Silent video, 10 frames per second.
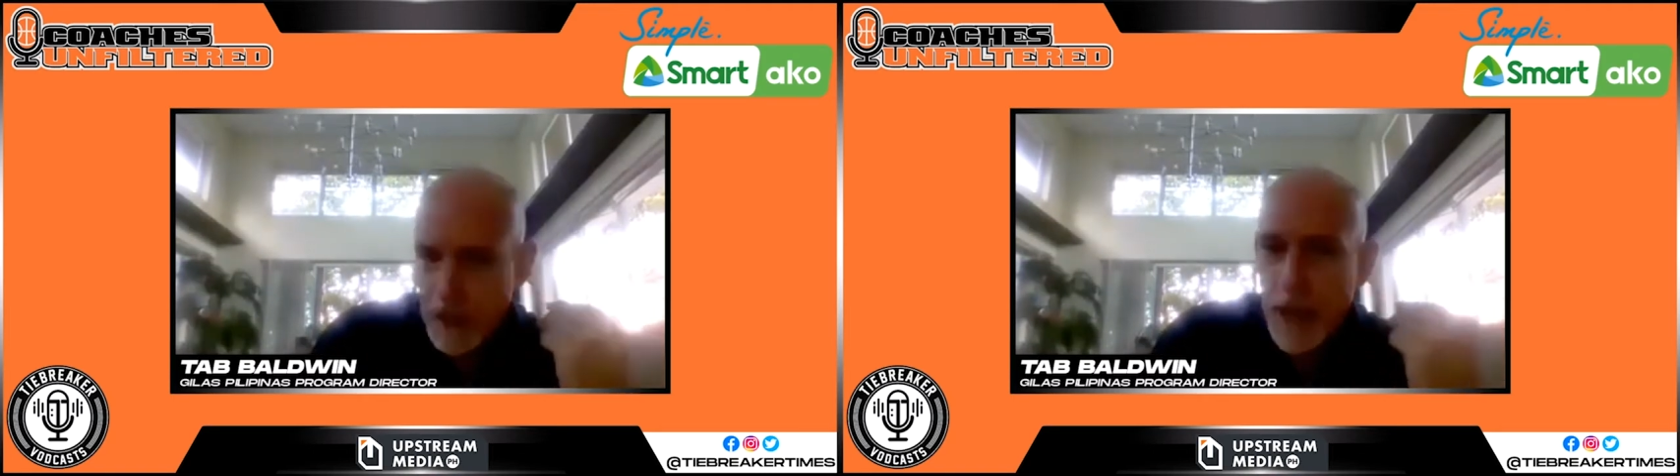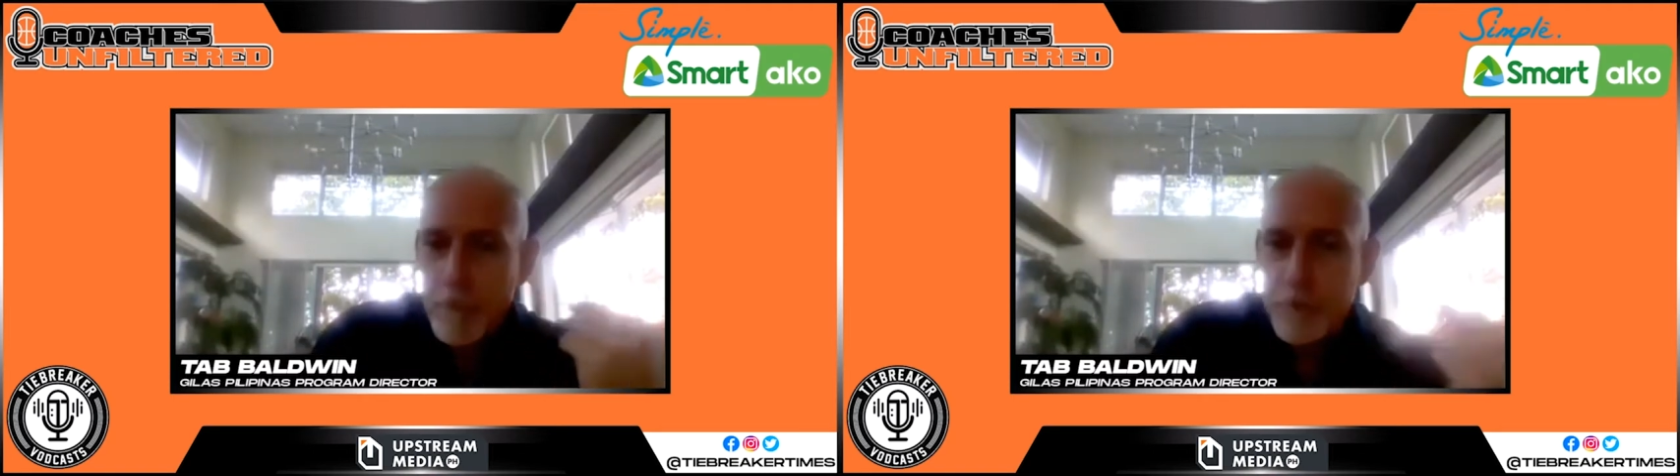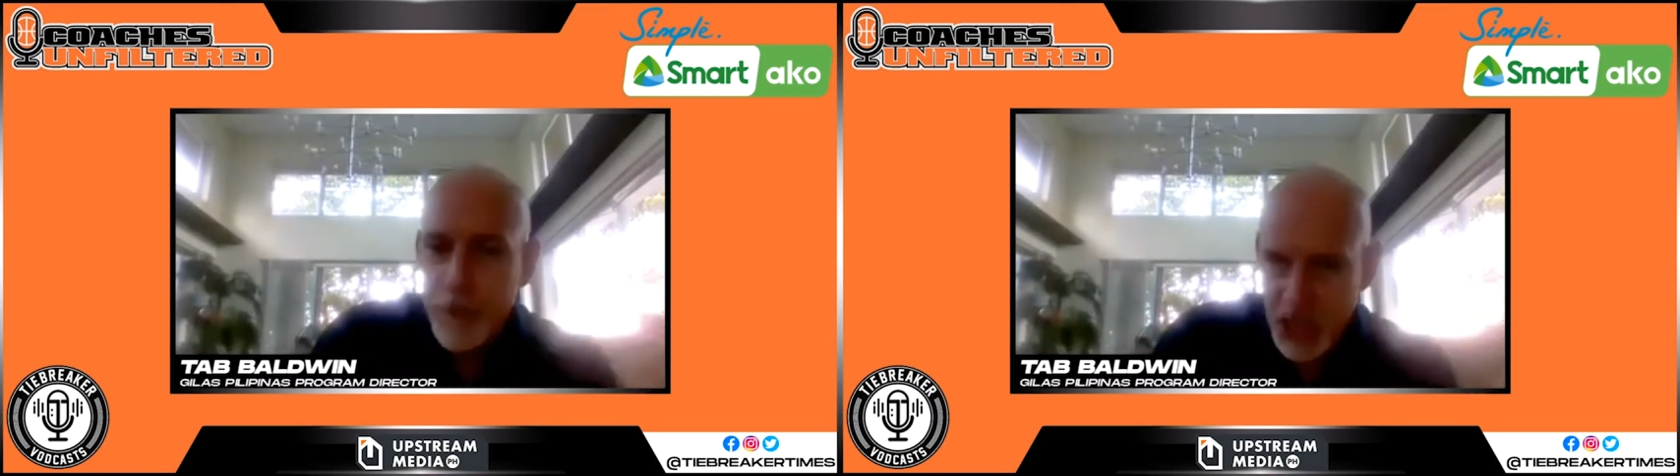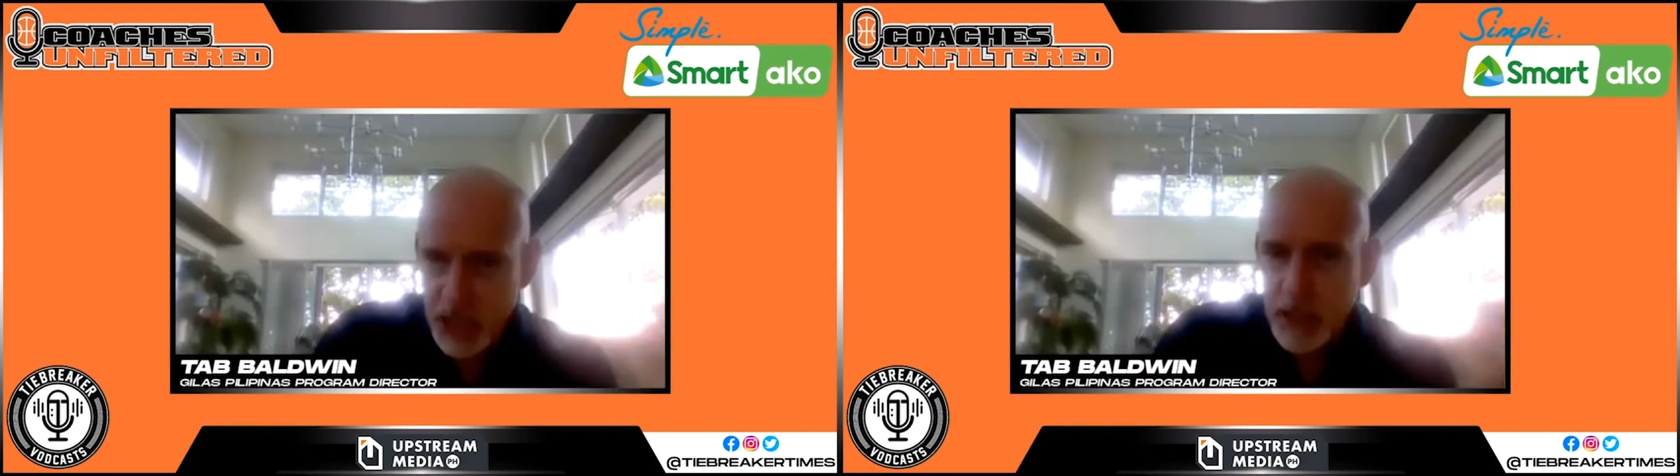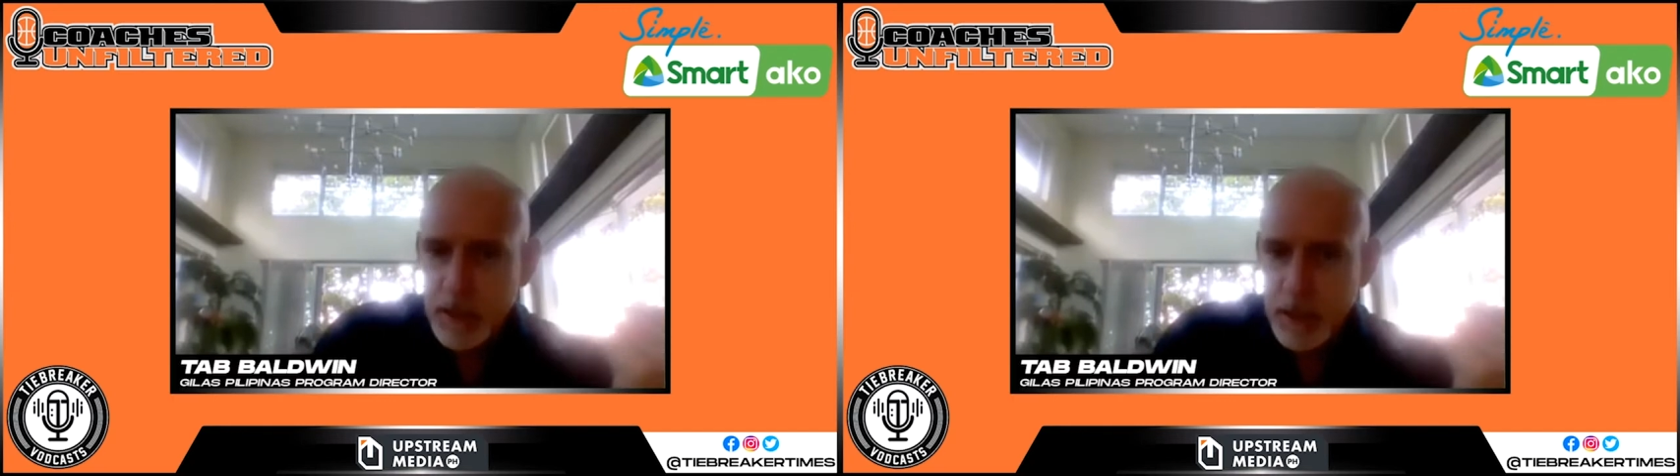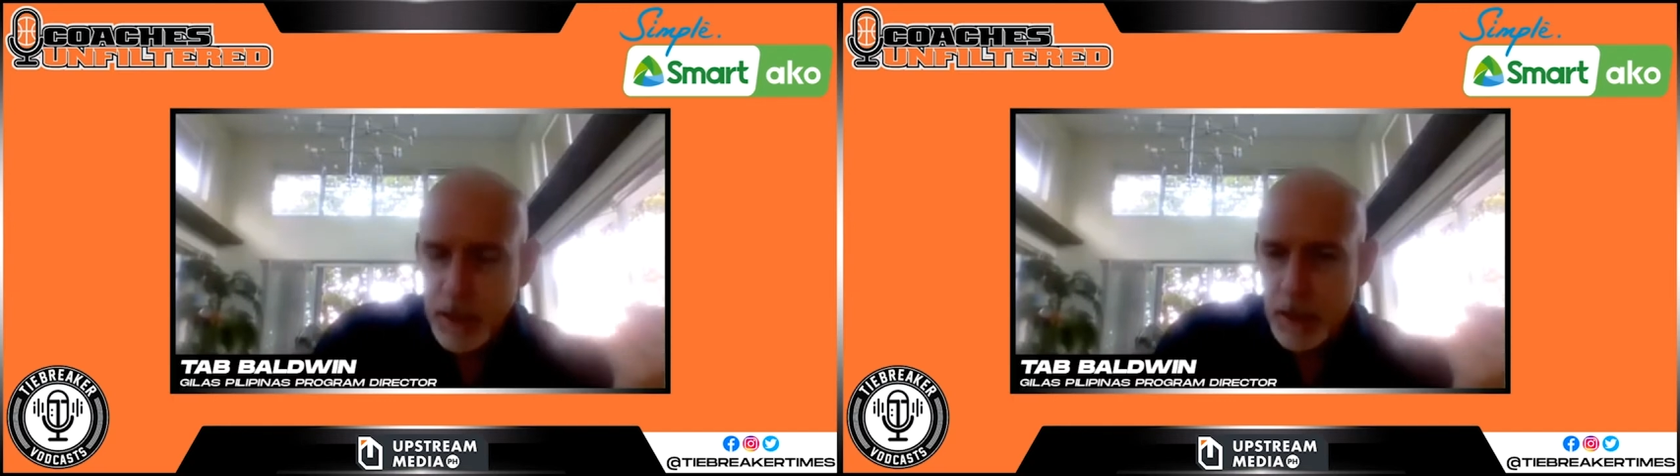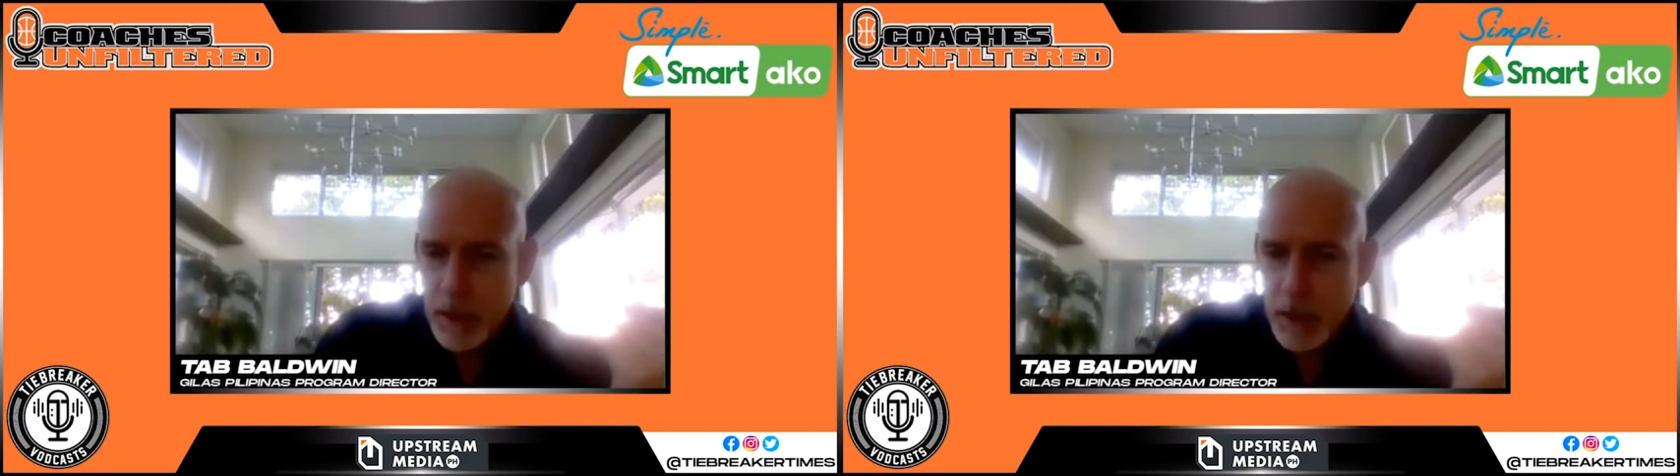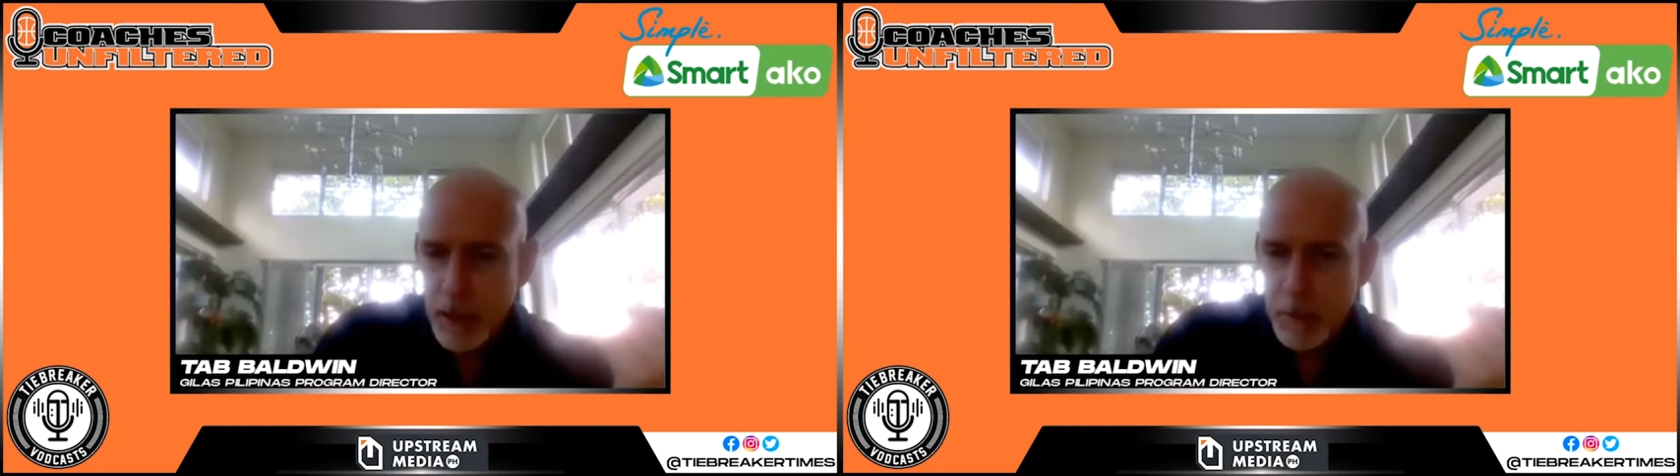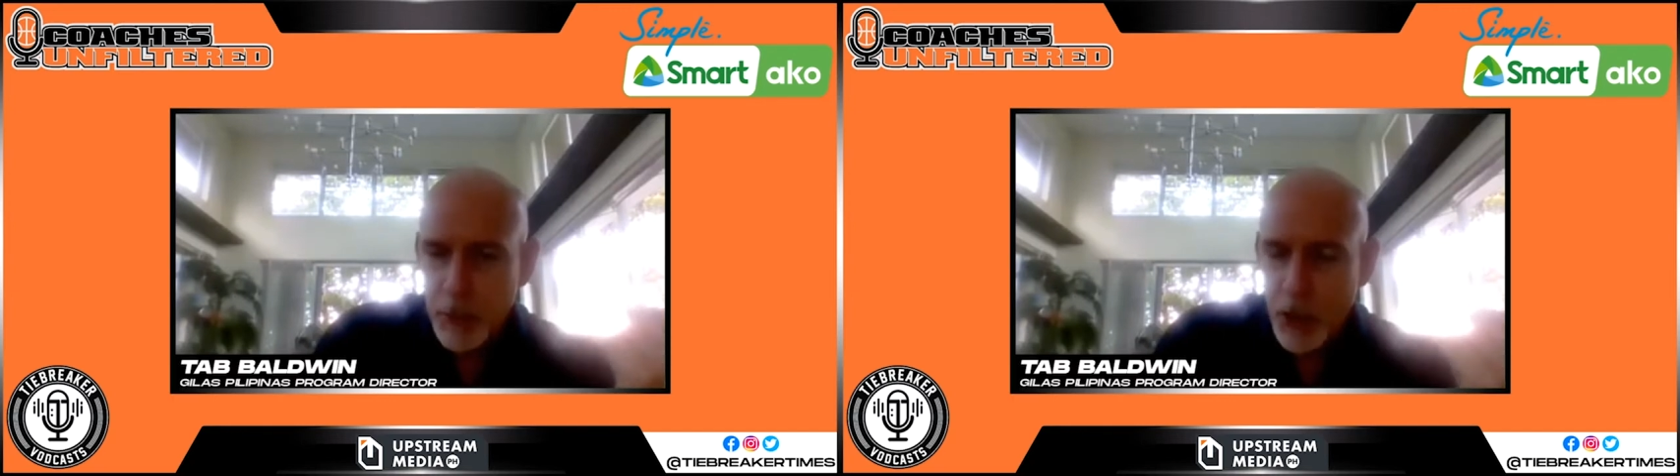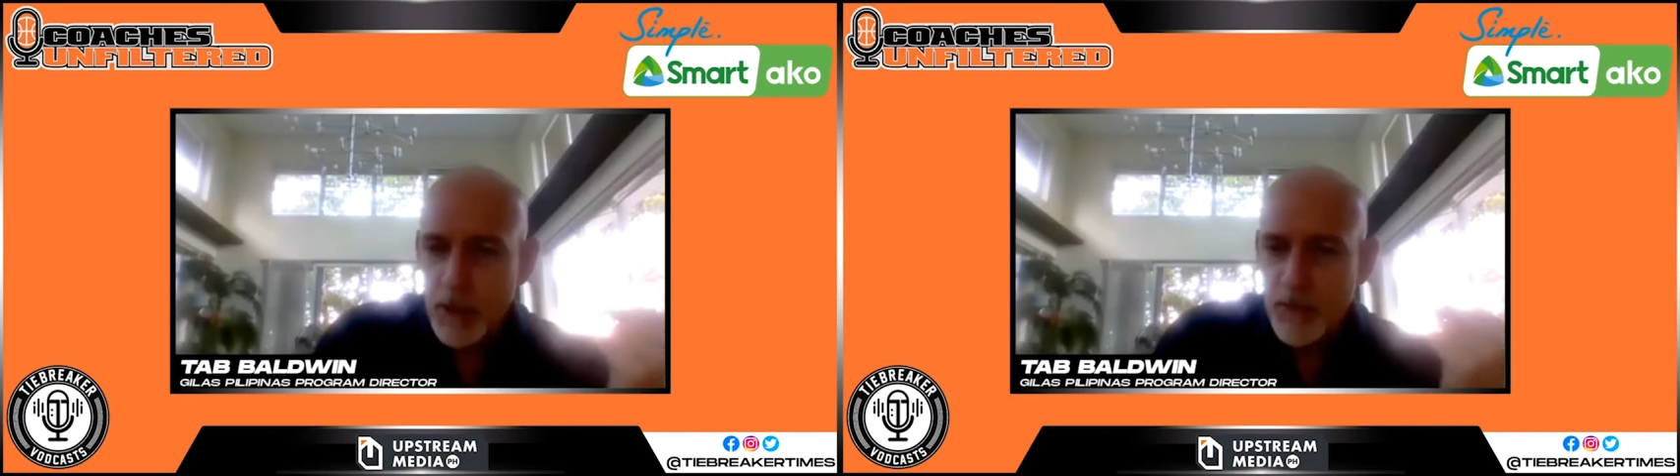ambition
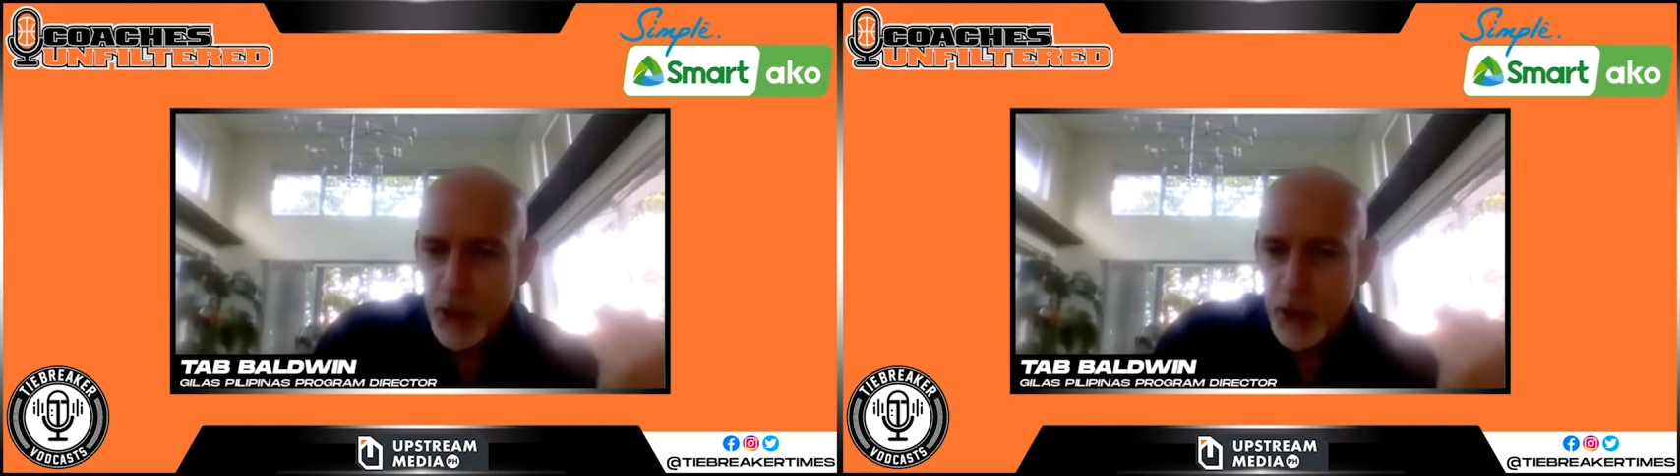part